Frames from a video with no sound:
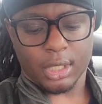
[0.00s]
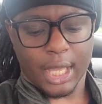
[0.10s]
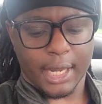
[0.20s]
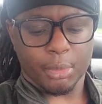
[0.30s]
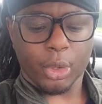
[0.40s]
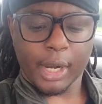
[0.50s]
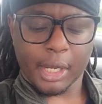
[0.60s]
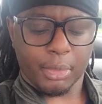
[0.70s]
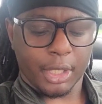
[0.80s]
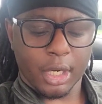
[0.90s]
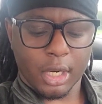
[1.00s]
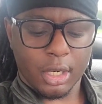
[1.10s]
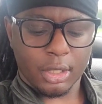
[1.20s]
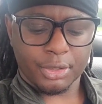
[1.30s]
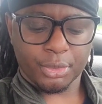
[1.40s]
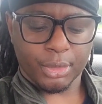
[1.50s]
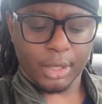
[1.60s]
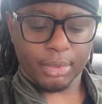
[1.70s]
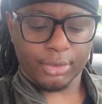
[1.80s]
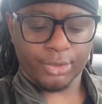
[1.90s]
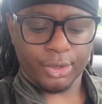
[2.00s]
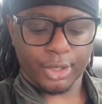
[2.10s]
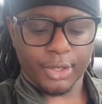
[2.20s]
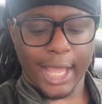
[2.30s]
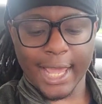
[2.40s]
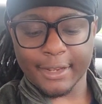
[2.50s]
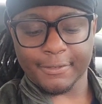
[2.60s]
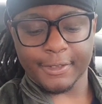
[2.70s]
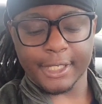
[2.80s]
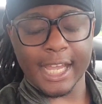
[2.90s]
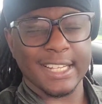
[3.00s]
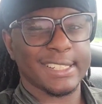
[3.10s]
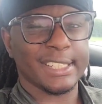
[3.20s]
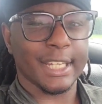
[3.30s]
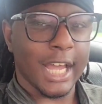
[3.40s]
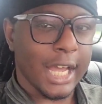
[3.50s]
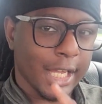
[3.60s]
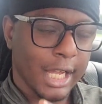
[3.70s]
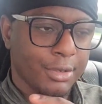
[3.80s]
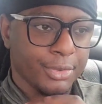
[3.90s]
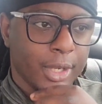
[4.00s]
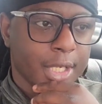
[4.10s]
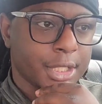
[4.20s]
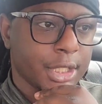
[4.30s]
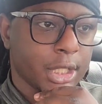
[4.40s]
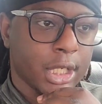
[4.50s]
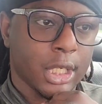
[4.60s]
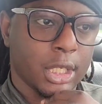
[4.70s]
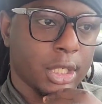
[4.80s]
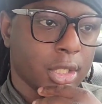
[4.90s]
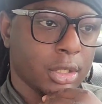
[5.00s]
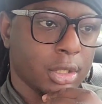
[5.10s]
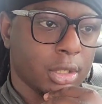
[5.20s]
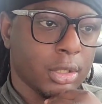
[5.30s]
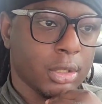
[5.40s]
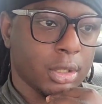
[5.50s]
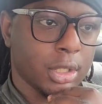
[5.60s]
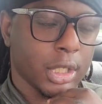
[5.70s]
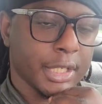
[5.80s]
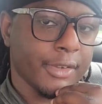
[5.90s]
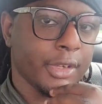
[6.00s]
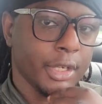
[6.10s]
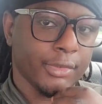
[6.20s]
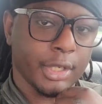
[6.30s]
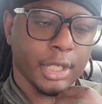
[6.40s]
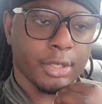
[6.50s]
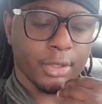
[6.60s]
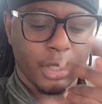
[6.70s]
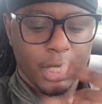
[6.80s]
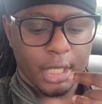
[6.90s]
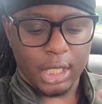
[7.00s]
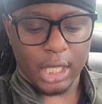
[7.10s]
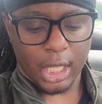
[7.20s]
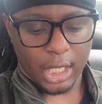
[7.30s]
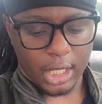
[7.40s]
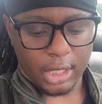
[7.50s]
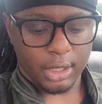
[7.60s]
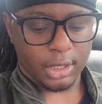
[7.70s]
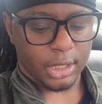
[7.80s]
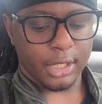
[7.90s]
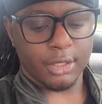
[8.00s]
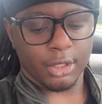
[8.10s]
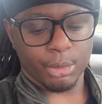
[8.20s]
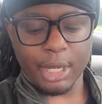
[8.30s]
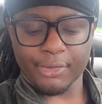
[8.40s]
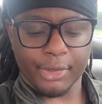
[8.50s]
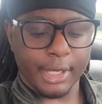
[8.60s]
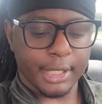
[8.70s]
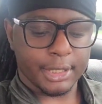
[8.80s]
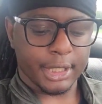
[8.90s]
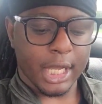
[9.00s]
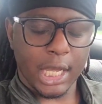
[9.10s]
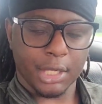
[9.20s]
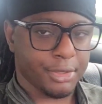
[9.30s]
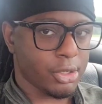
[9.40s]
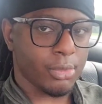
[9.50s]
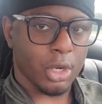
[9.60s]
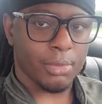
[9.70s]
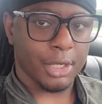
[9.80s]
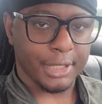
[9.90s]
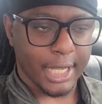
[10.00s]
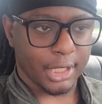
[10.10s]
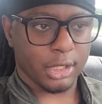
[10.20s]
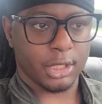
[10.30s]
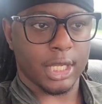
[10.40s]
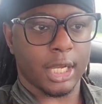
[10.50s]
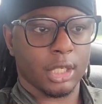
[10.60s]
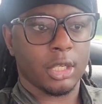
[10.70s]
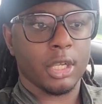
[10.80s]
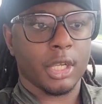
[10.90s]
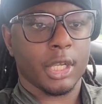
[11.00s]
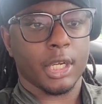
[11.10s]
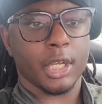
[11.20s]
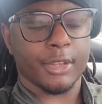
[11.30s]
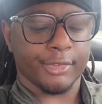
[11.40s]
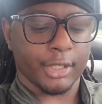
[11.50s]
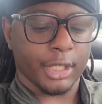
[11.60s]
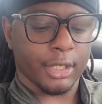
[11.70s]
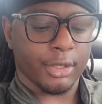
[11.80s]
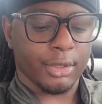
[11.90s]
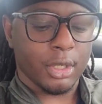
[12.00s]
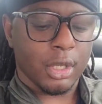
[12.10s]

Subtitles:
I added more ABR to my portfolio. I added VICI. I was watching a dividend video and they talked about VICI. I'll talk more about that stock in another video.